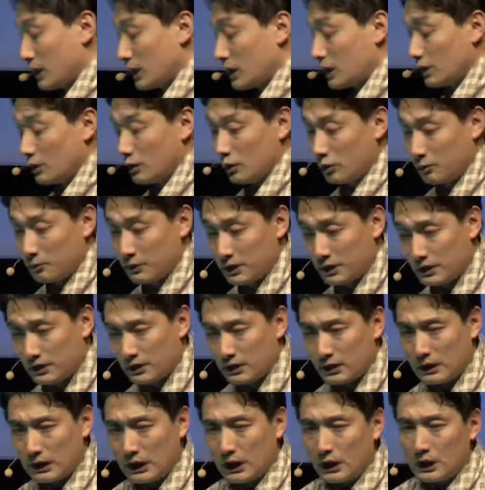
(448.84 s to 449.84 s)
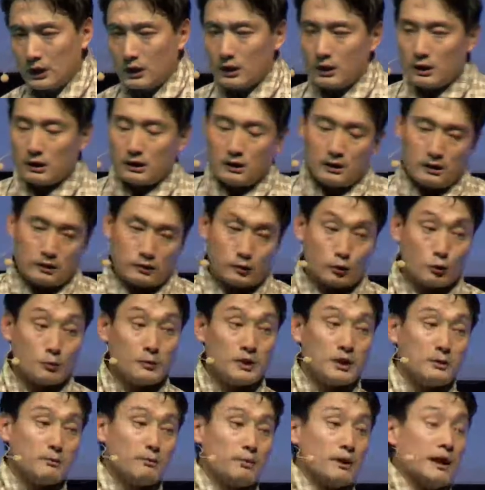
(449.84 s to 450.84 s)
economists, so
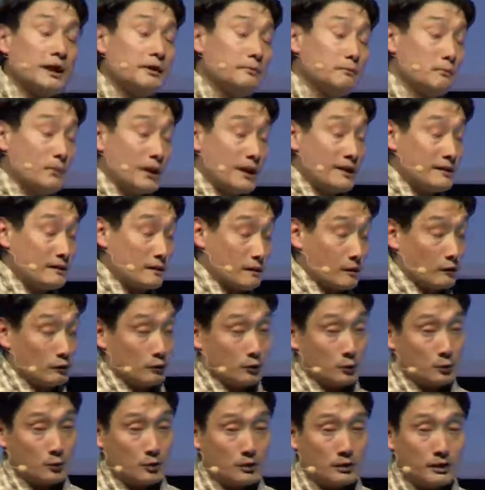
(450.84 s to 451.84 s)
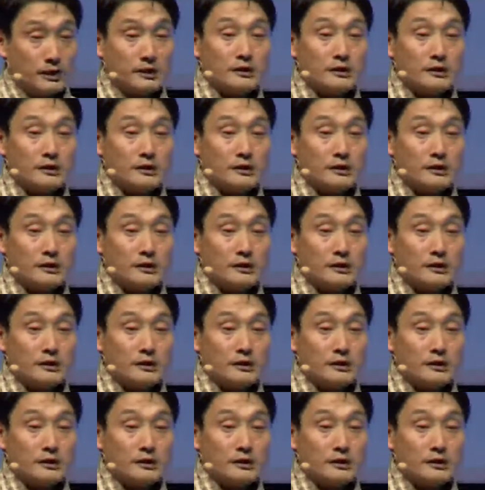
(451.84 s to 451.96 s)
many bright minds around the world,